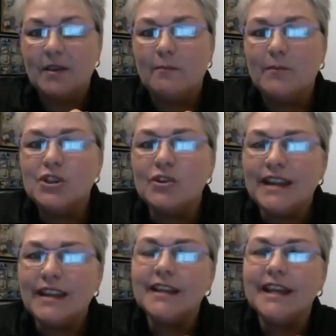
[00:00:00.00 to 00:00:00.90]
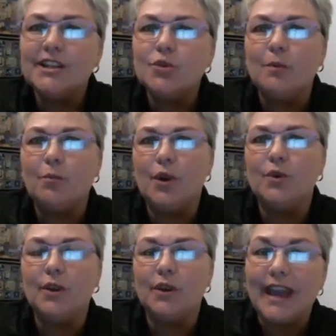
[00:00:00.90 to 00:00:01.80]
but you never get to a
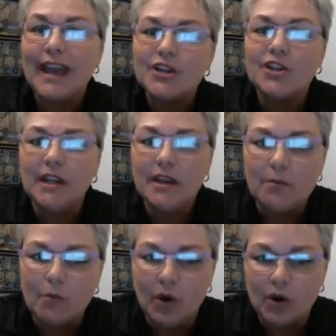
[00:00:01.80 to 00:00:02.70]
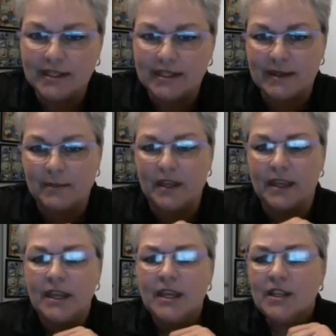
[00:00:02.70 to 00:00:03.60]
point where you actually master something.
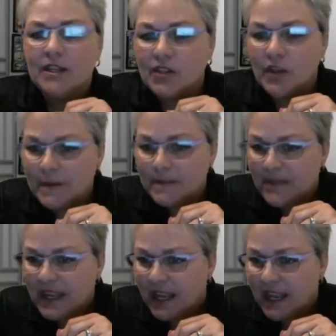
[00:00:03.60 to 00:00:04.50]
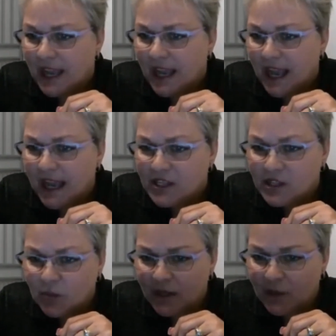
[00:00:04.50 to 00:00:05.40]
So I
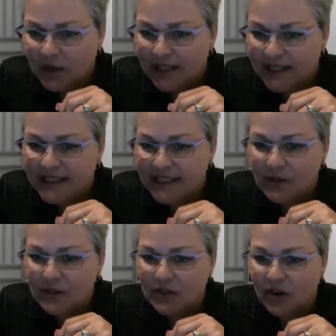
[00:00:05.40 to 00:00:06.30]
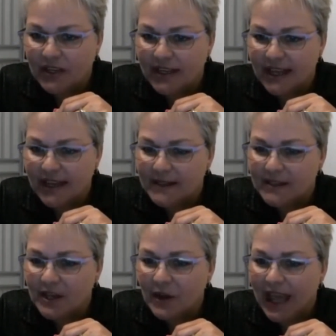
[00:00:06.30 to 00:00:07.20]
just want to quickly see who's on here.
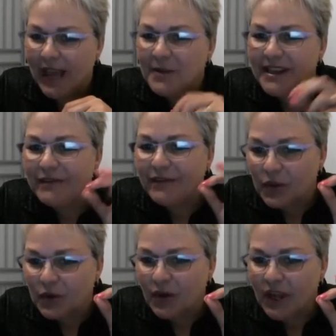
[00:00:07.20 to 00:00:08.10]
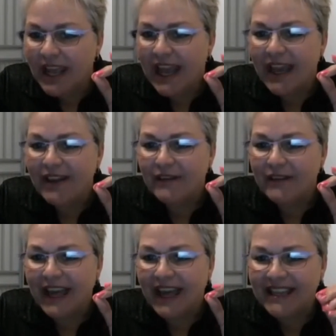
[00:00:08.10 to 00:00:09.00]
So how many of you have
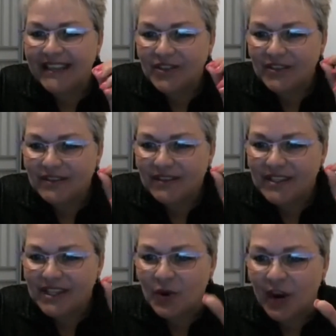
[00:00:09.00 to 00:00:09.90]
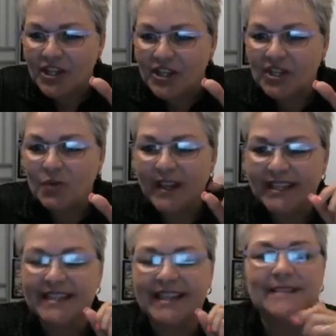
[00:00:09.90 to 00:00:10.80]
had situations where
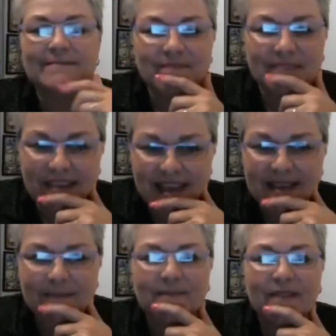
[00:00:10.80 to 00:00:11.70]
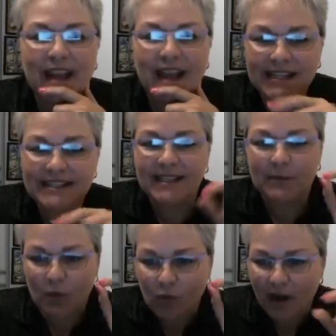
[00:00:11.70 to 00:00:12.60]
it's like, yeah, I
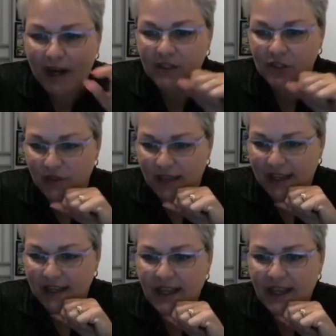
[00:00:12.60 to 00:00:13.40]
stepped right into that,